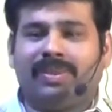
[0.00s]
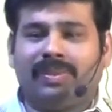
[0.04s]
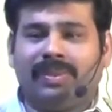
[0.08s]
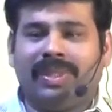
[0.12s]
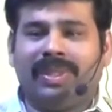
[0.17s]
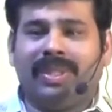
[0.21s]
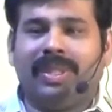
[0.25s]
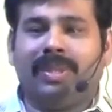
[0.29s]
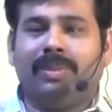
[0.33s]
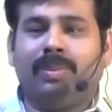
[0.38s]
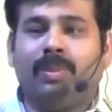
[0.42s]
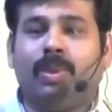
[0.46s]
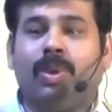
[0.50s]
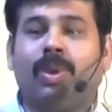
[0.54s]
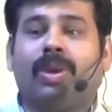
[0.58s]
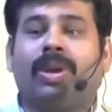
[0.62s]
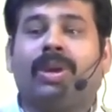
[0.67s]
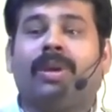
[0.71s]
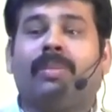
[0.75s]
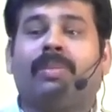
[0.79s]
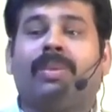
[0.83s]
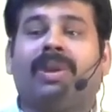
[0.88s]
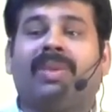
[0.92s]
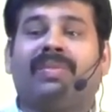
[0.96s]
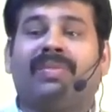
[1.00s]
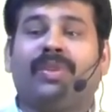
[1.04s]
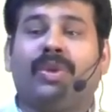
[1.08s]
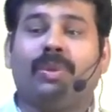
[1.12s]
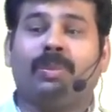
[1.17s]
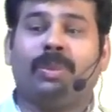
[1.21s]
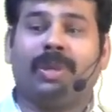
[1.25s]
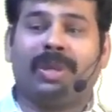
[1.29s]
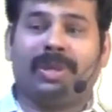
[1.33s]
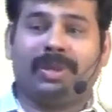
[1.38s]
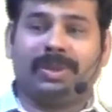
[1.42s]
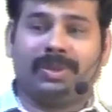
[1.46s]
we need more number of
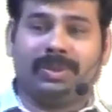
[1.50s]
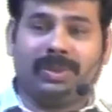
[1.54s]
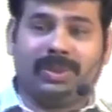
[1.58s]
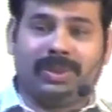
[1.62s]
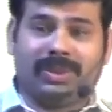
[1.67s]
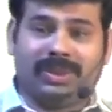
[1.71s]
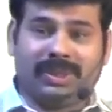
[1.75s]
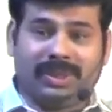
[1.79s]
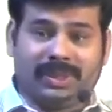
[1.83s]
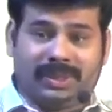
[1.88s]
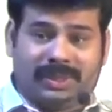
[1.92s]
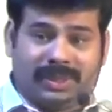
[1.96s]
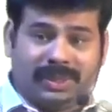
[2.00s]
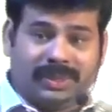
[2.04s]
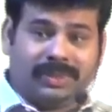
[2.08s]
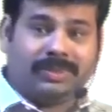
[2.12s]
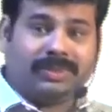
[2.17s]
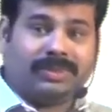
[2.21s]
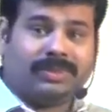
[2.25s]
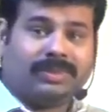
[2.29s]
human resources.